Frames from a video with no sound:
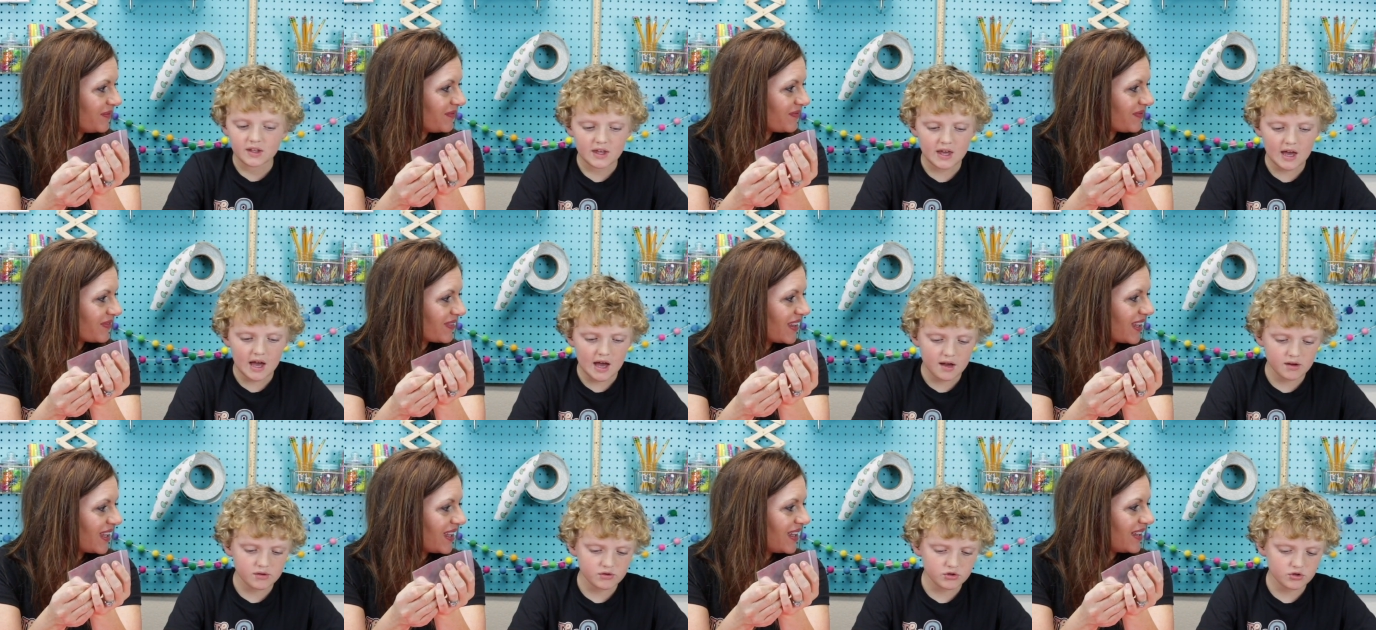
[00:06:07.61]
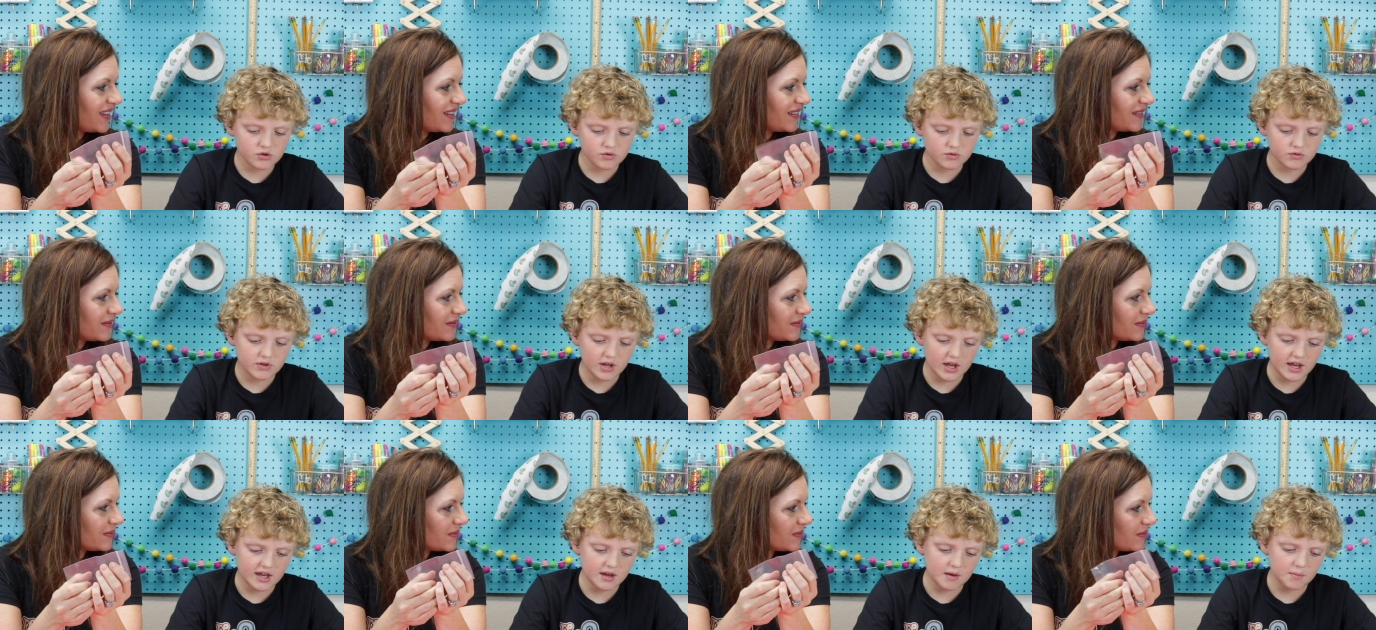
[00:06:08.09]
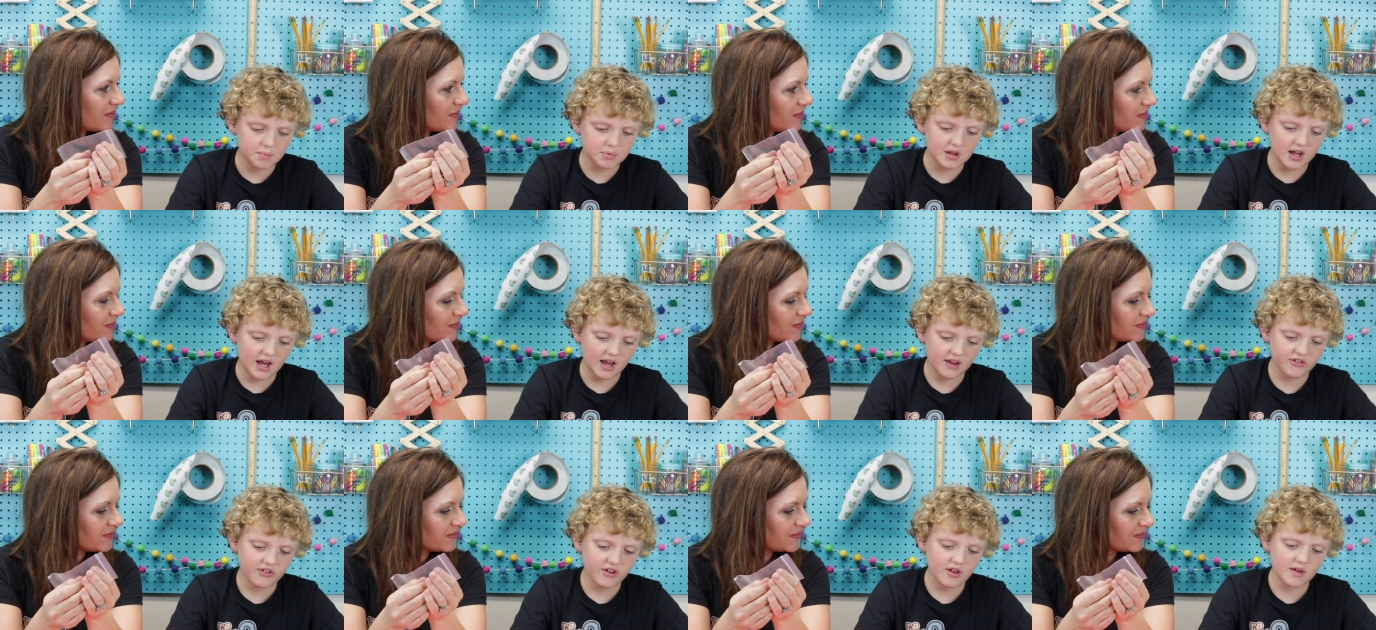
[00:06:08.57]
Speaker 1: Yeah, you take a
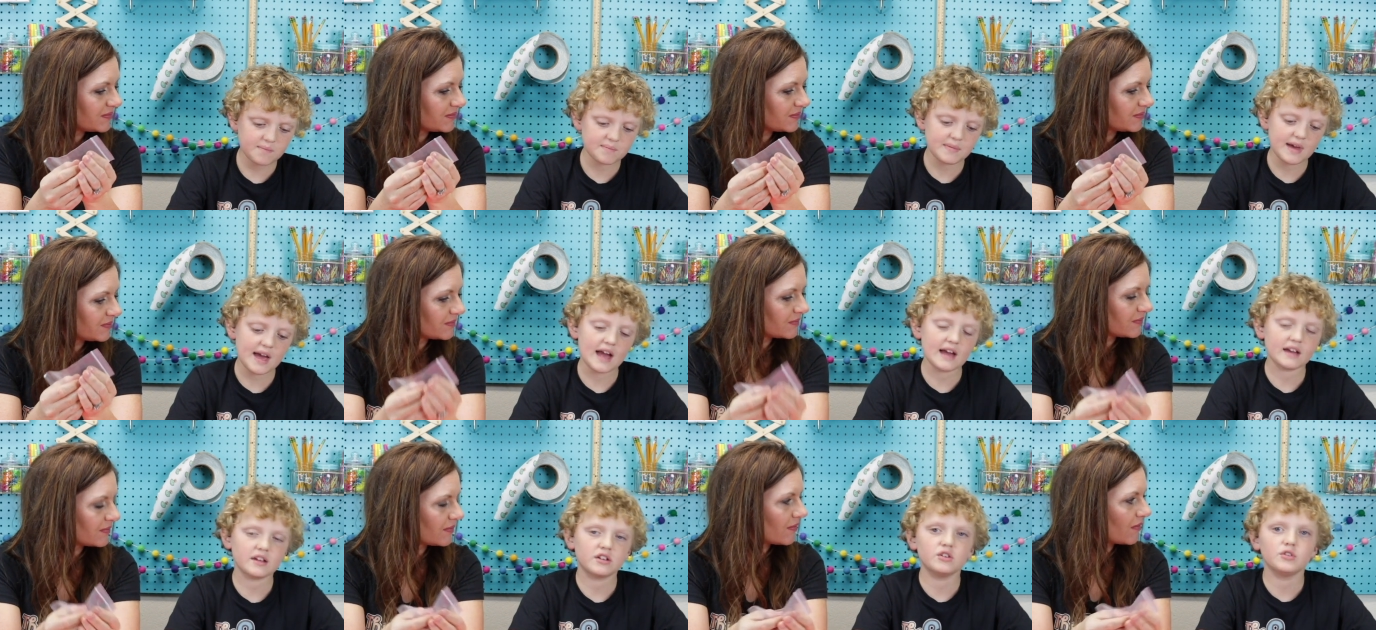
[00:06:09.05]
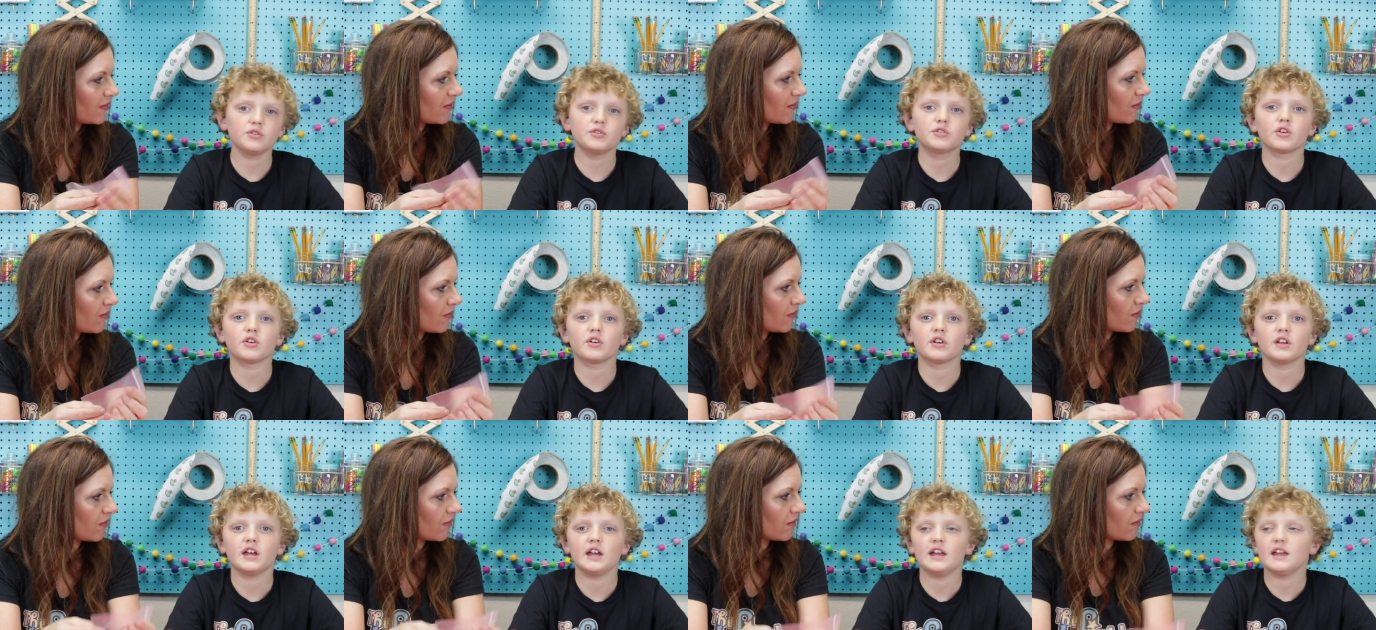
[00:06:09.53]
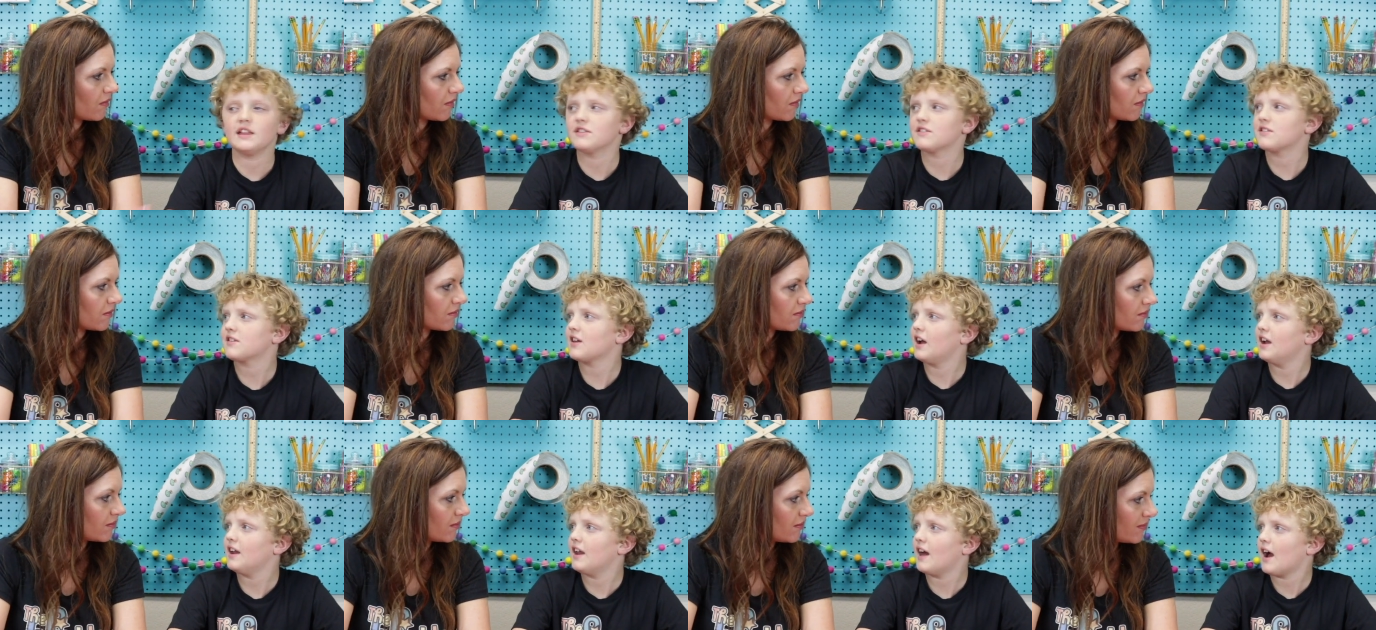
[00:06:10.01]
plastic bag, you turn it
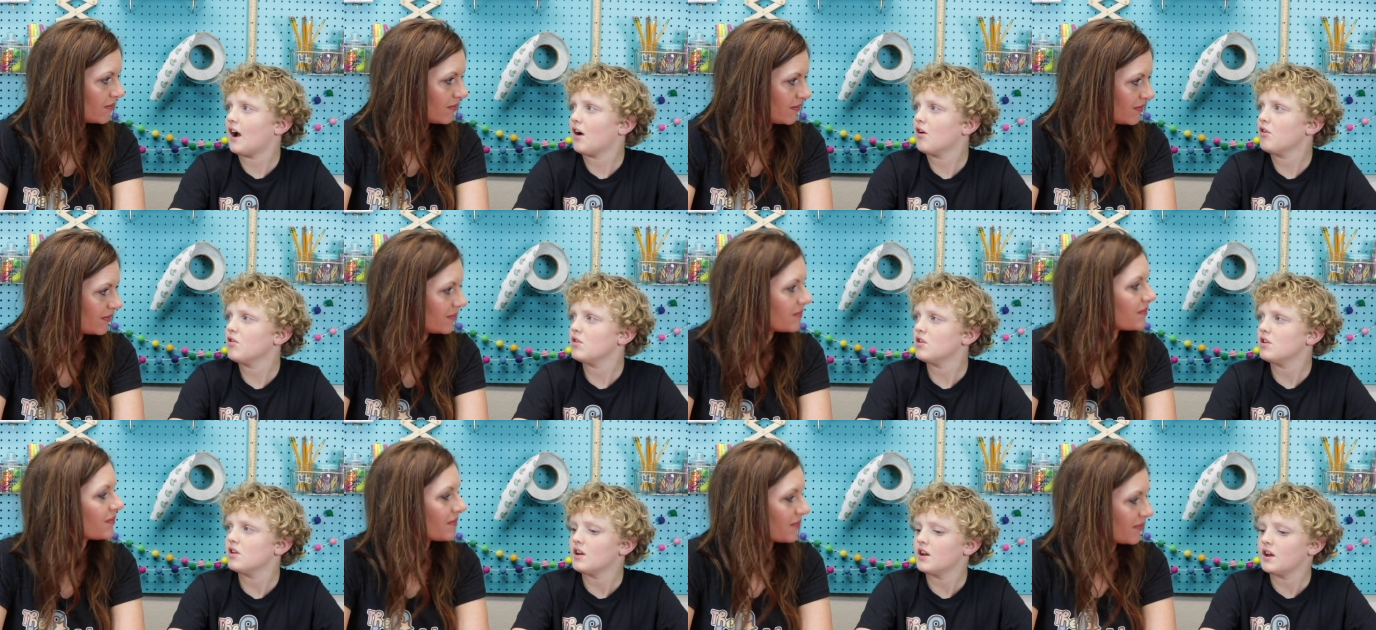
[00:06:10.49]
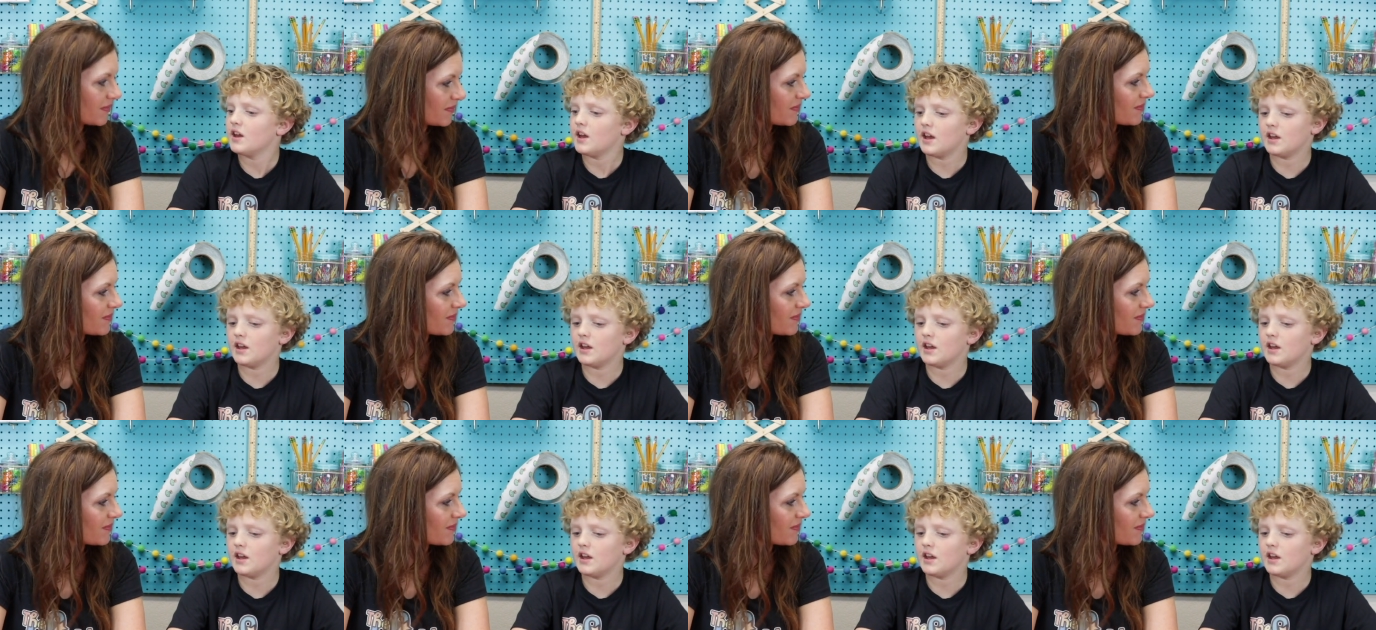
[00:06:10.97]
inside out,